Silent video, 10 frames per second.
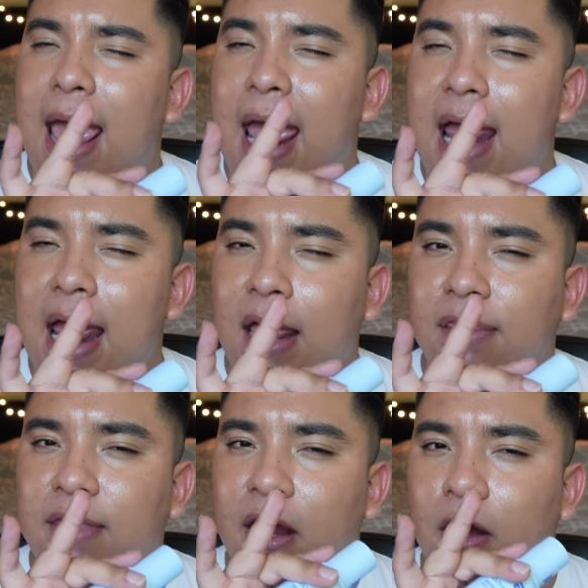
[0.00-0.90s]

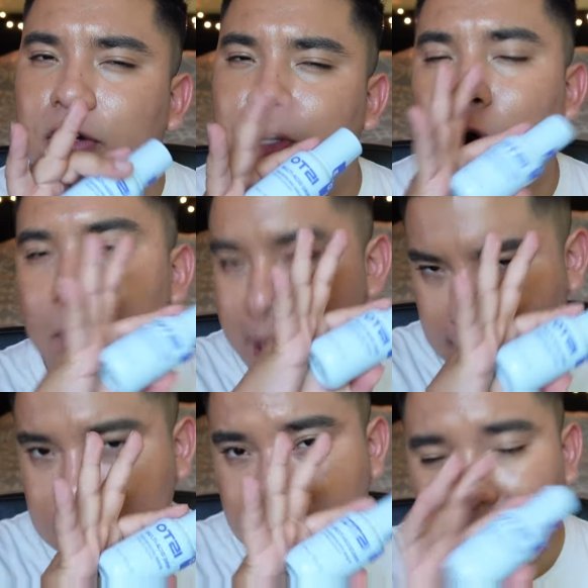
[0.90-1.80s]
and their dough
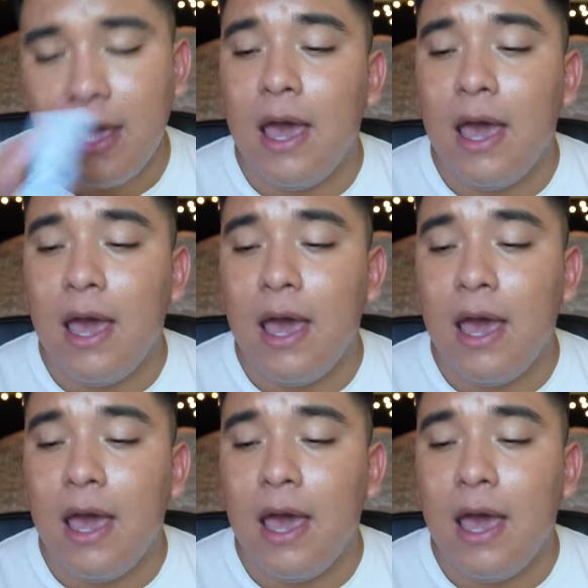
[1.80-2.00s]
mask.